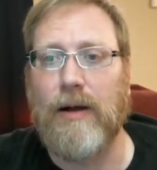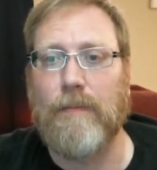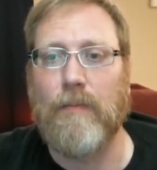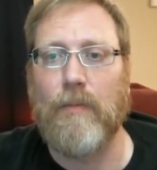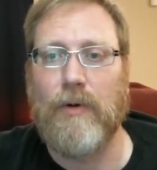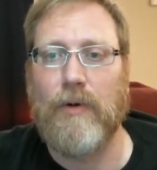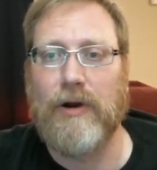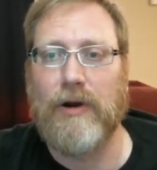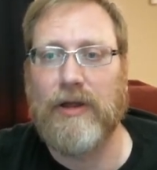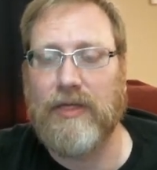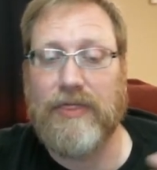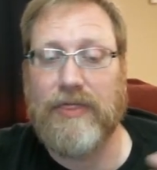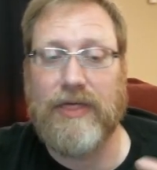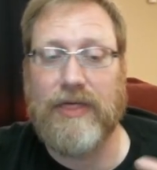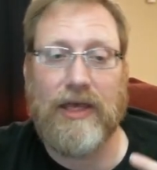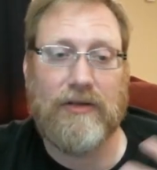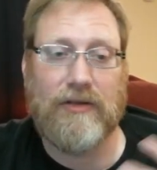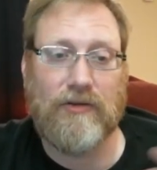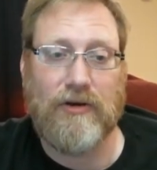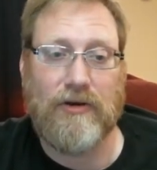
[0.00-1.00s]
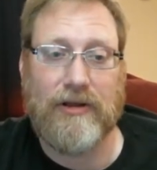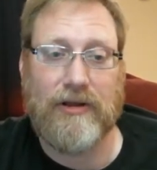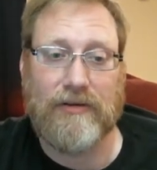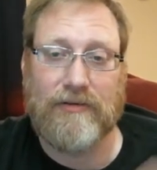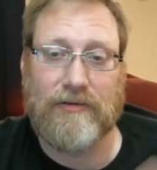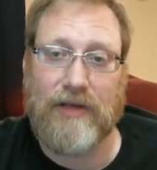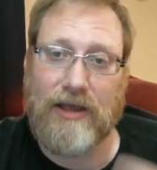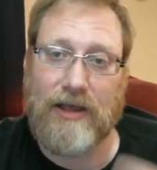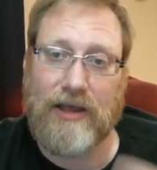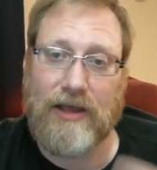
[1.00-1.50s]
Um, one of the things you
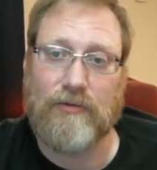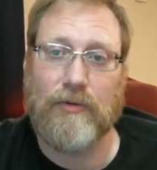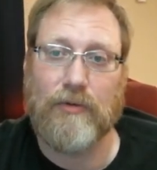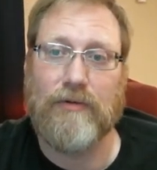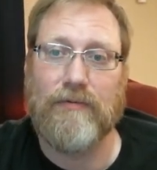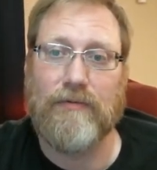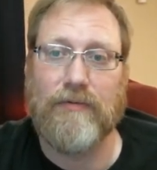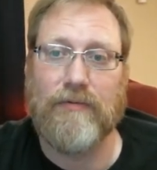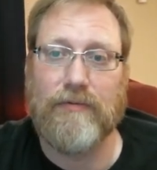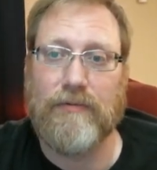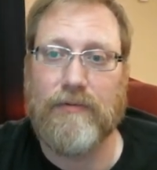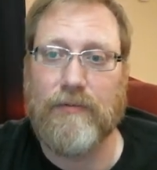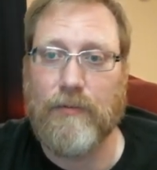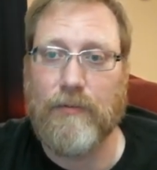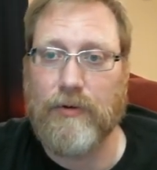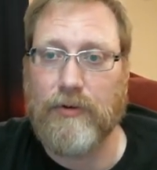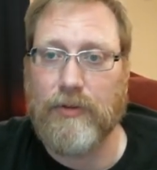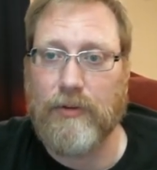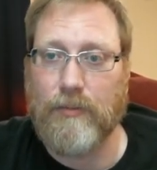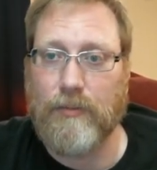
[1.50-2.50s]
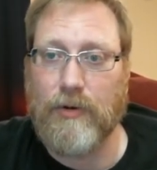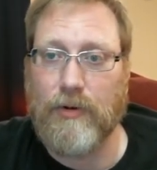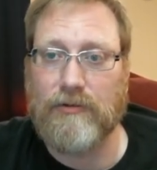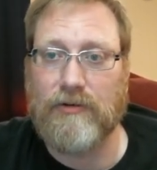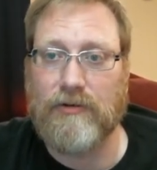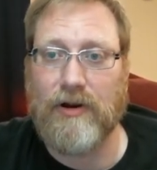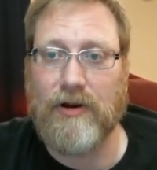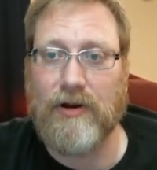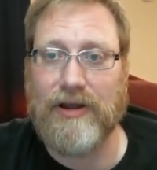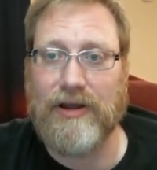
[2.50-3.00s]
could say is re- where the
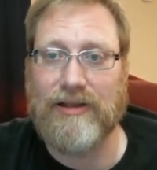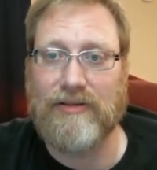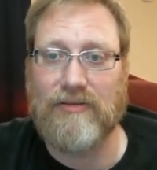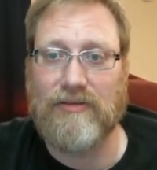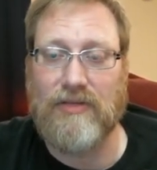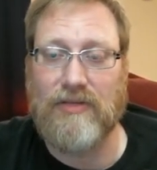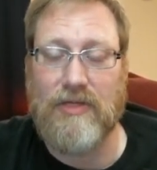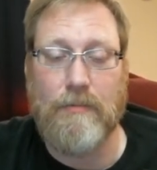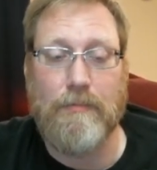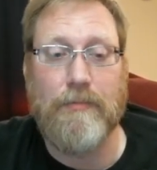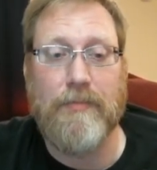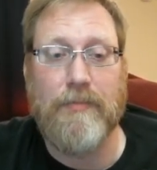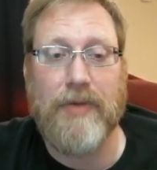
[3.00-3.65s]
mercenary gets